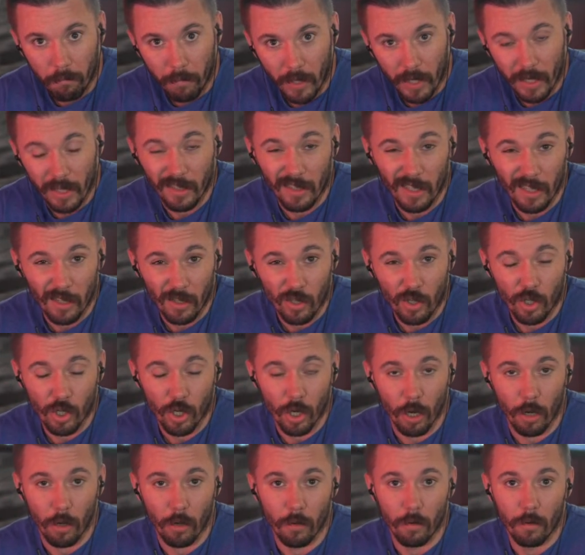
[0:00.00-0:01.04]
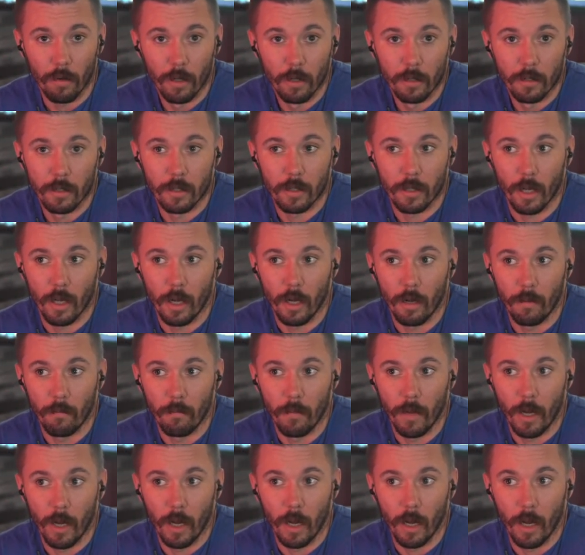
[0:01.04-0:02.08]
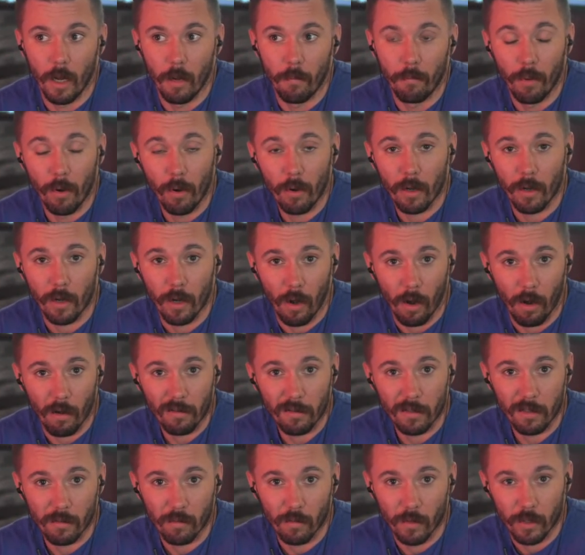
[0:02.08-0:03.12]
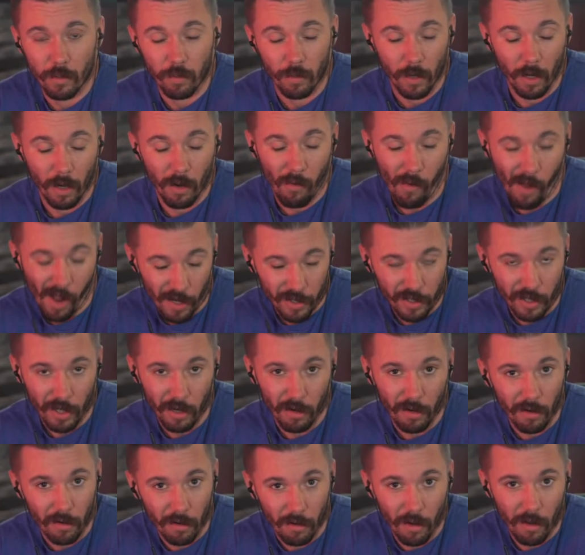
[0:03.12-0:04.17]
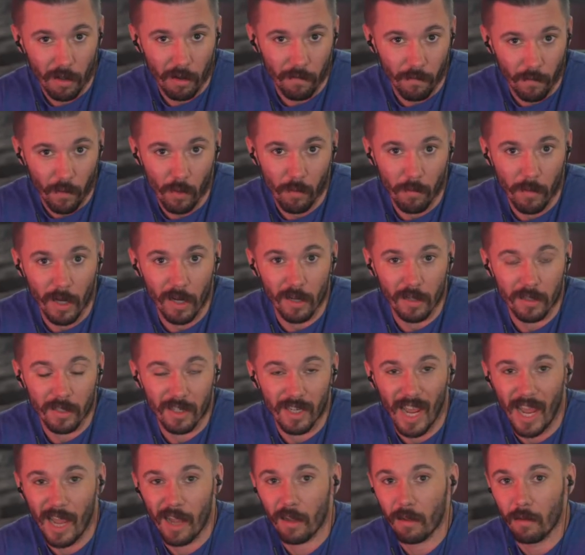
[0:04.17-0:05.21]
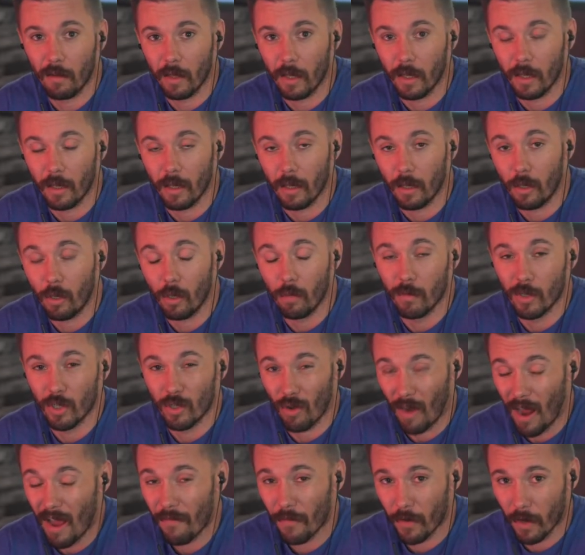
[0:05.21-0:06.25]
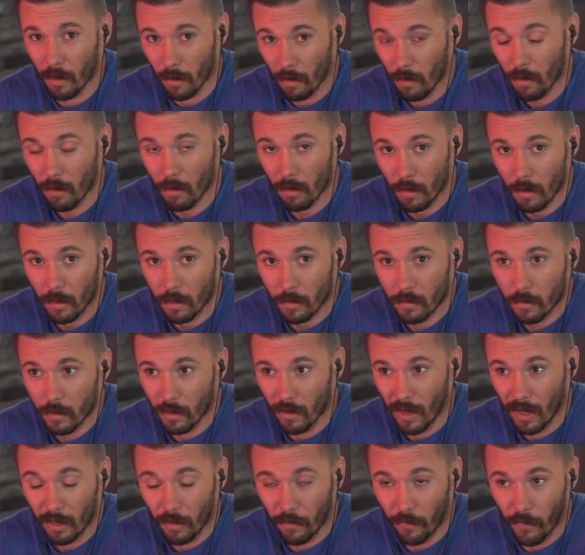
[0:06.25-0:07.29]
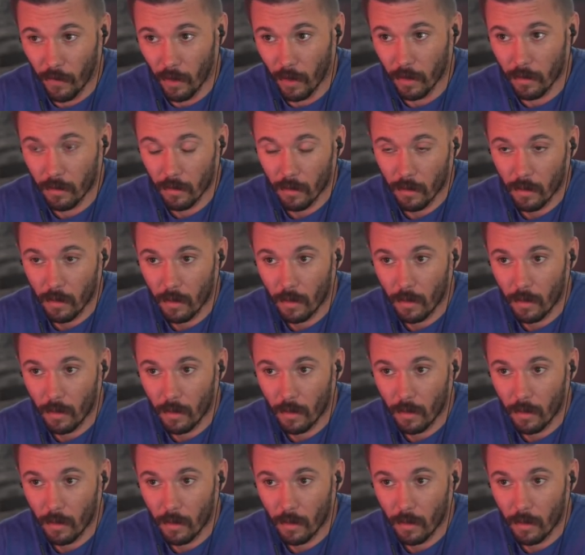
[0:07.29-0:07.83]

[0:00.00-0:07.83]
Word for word: But it did show some border guards, which we're going to watch here in a few minutes, tackling a human trafficker. So that's fun.